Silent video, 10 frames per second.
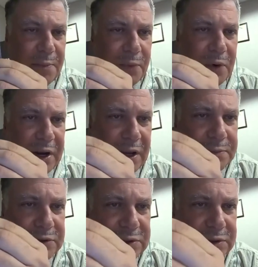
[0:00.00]

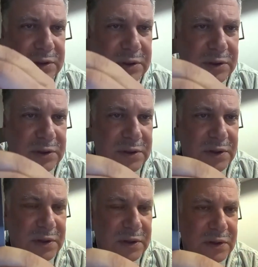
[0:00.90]
Perhaps
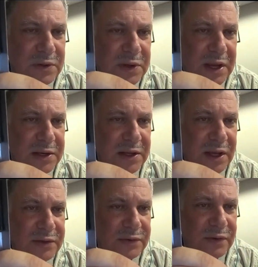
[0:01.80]
you can,
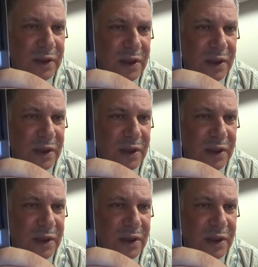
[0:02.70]
yes.